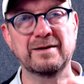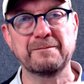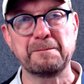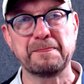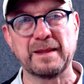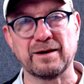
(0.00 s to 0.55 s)

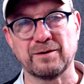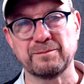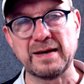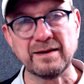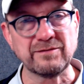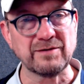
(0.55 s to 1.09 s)
You know,
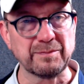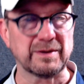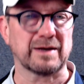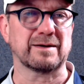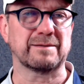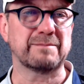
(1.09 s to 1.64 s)
make it
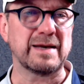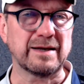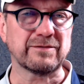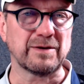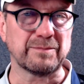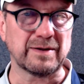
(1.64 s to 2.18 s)
something. Make it
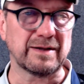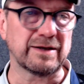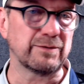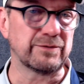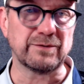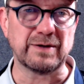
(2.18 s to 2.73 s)
something like you
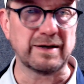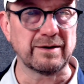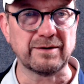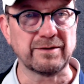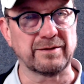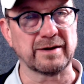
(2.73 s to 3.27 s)
would do any
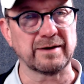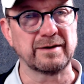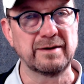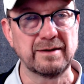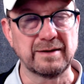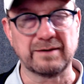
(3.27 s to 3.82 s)
other thing.
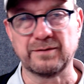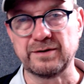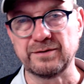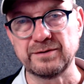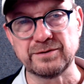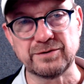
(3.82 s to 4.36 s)
Like when you're
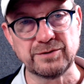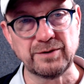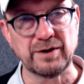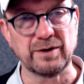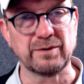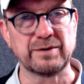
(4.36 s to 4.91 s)
in your
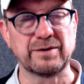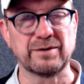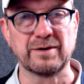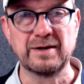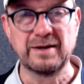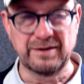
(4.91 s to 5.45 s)
studio and you're
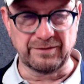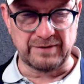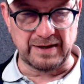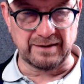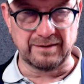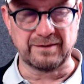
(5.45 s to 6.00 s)

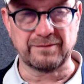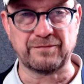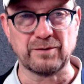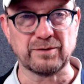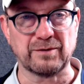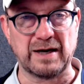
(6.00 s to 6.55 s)
taking their
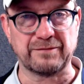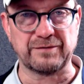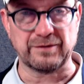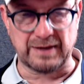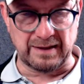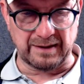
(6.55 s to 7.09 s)
photograph and you're
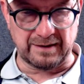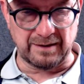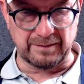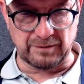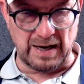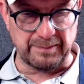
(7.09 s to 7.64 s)
kind
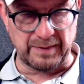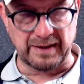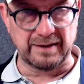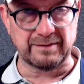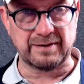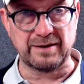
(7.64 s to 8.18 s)
of cropping
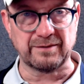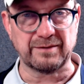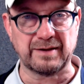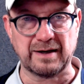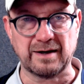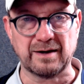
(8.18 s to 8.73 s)
it here and
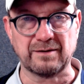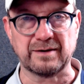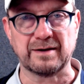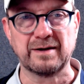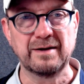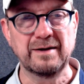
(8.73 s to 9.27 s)
there and
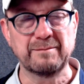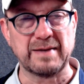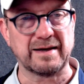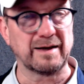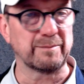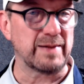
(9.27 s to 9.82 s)

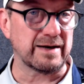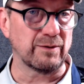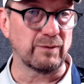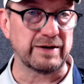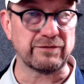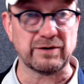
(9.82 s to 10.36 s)
making it black and
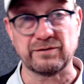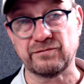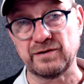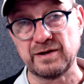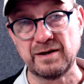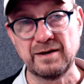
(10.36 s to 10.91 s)
white so you can
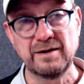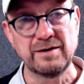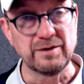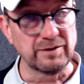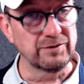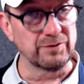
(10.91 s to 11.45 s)
see. You
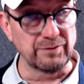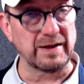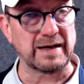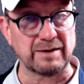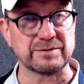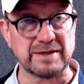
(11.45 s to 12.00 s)
can do that
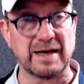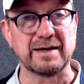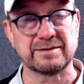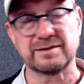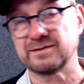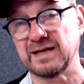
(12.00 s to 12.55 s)
outside
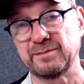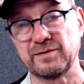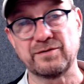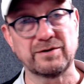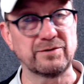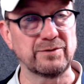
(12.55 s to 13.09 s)
the same as you
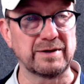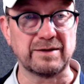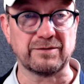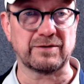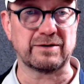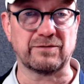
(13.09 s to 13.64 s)
can do it
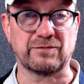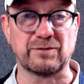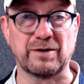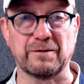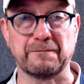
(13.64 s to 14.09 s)
inside the studio.